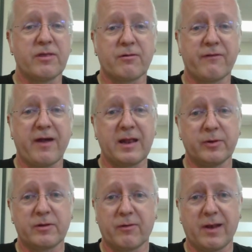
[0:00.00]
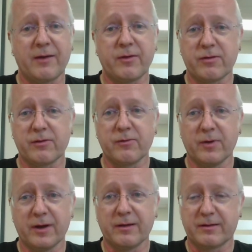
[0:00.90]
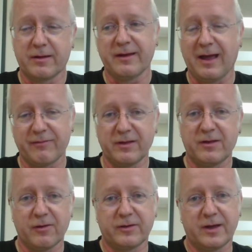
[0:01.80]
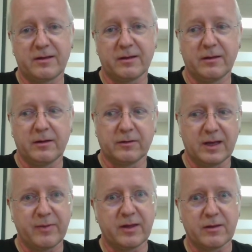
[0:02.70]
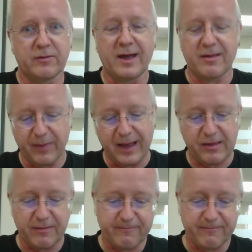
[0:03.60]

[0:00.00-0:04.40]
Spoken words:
are available to allow you to dive into your db/do database.